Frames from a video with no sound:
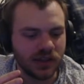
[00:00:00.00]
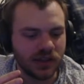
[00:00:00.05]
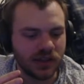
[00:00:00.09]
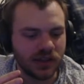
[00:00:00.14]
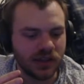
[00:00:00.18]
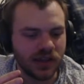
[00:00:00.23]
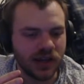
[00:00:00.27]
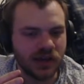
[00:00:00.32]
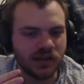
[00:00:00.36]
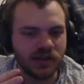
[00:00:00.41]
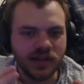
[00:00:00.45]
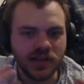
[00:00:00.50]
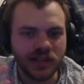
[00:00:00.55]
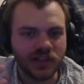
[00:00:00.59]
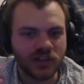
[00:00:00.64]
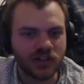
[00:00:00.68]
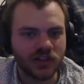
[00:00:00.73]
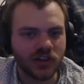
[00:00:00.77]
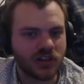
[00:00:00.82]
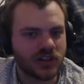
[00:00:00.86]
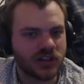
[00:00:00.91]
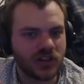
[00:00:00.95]
everything's
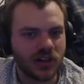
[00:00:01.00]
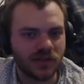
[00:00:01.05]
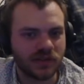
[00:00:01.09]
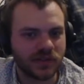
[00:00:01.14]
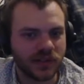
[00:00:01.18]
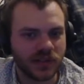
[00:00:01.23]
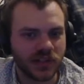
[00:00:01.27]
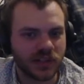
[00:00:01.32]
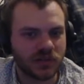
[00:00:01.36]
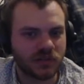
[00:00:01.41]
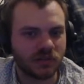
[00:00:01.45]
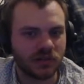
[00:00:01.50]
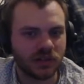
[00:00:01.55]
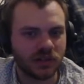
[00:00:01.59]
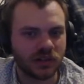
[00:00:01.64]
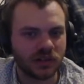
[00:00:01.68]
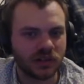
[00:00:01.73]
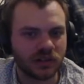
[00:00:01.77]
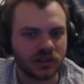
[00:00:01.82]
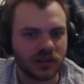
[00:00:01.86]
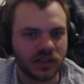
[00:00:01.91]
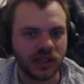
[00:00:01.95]
so soft in this
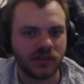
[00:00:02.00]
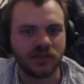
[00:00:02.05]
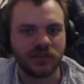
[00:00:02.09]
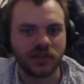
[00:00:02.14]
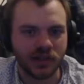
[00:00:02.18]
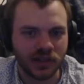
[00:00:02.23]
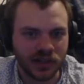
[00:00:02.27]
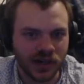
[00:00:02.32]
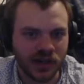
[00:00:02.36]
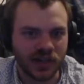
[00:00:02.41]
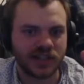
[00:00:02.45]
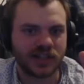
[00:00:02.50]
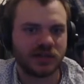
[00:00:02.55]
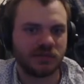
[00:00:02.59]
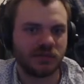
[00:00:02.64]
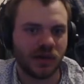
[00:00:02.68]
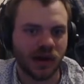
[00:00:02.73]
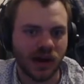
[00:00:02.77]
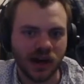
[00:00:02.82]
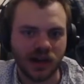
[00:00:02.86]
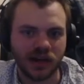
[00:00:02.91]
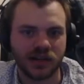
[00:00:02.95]
world. Even the guy's
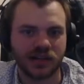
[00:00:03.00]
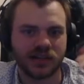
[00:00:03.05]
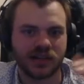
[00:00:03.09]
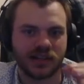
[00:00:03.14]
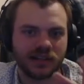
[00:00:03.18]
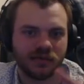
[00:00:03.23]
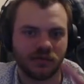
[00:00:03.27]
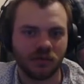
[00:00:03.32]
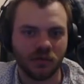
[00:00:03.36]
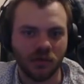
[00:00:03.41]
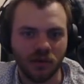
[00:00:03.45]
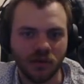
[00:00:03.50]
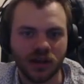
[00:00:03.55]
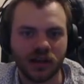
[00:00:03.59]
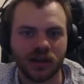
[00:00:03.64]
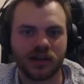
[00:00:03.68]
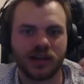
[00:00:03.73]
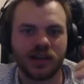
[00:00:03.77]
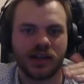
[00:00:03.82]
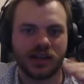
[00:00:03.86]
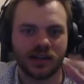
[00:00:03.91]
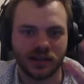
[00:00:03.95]
spine is like walking
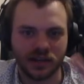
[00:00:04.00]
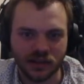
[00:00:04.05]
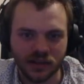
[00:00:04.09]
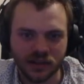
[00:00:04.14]
like,